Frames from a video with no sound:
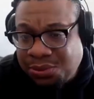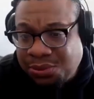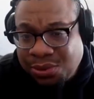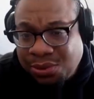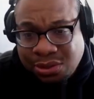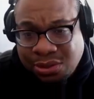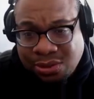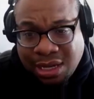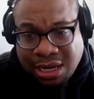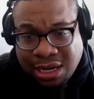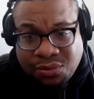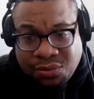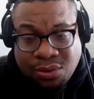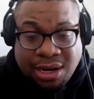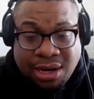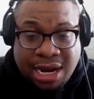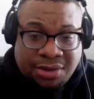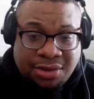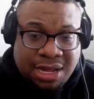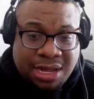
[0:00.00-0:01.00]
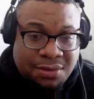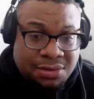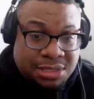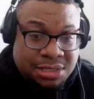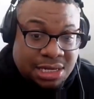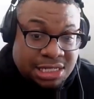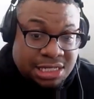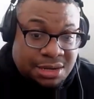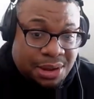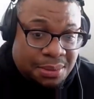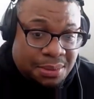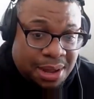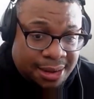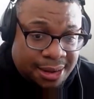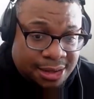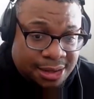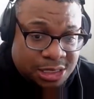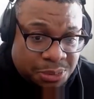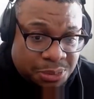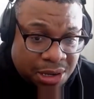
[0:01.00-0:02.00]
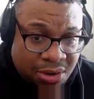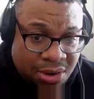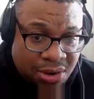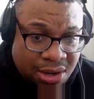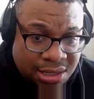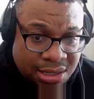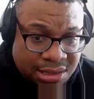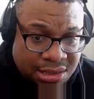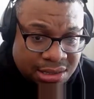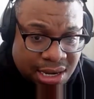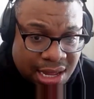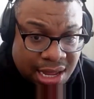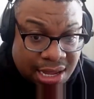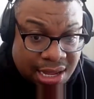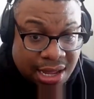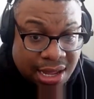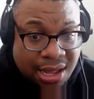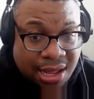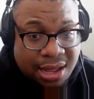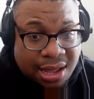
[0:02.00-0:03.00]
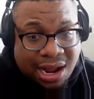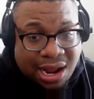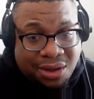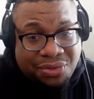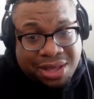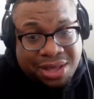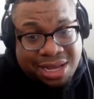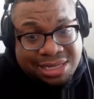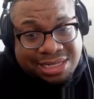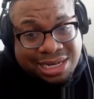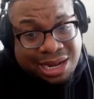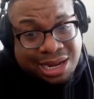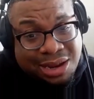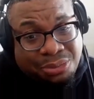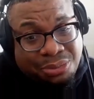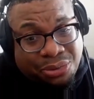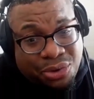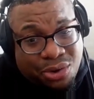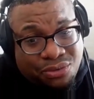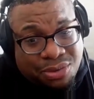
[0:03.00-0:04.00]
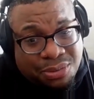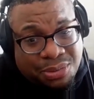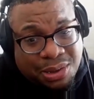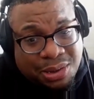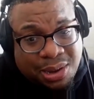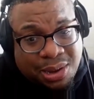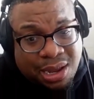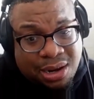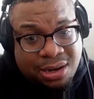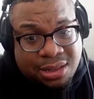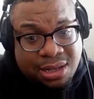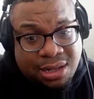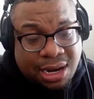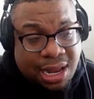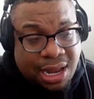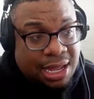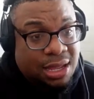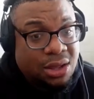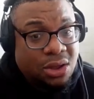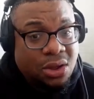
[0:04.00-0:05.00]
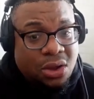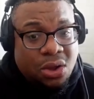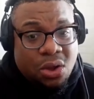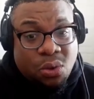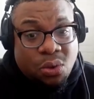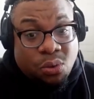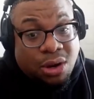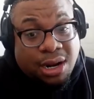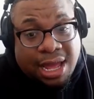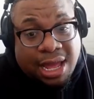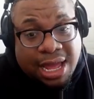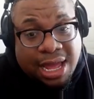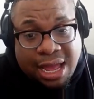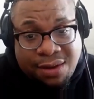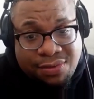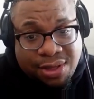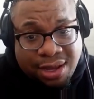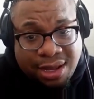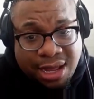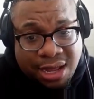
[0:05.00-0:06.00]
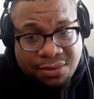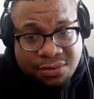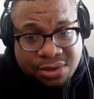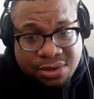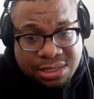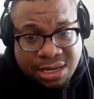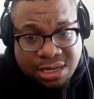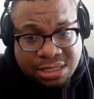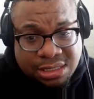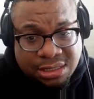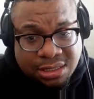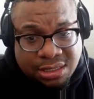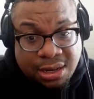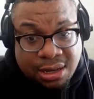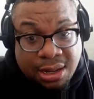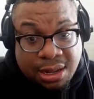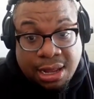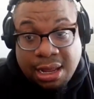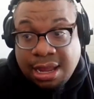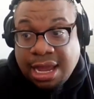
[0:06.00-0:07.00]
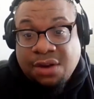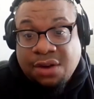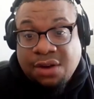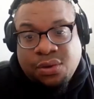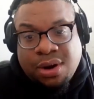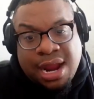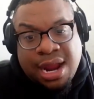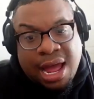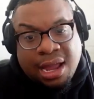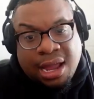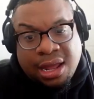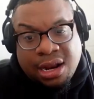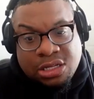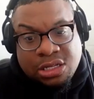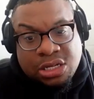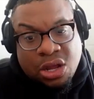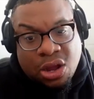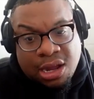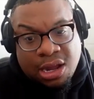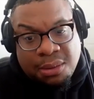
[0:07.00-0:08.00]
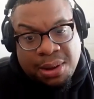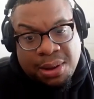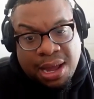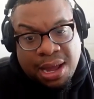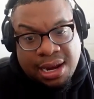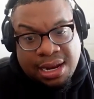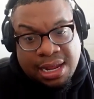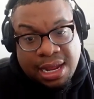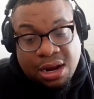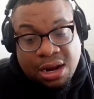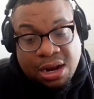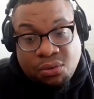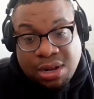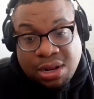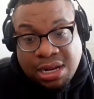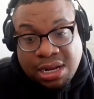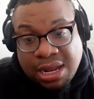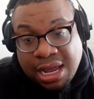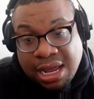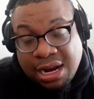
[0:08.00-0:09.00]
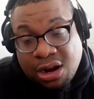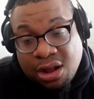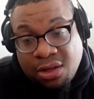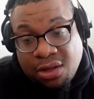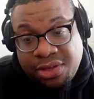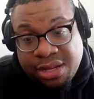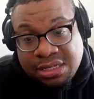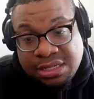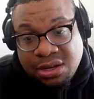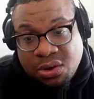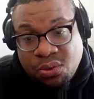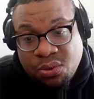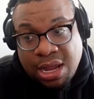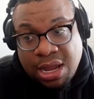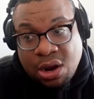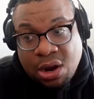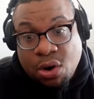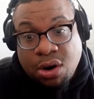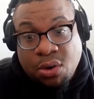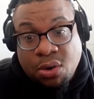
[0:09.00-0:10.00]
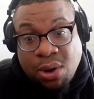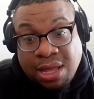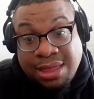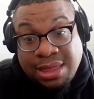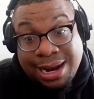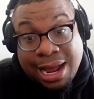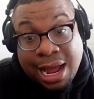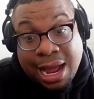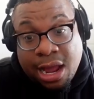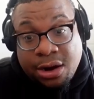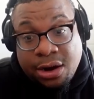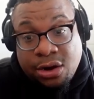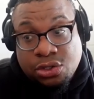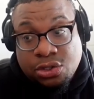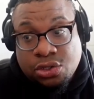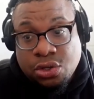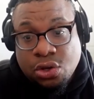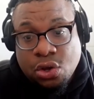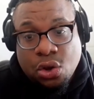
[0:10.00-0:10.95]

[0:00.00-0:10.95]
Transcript: with you. Like, if we're going to have a conversation about my experience and like how things need to improve and be better, than like, we're going to have that conversation. And if we're not going to talk about it in a really, in an authentic way, or in a way that honors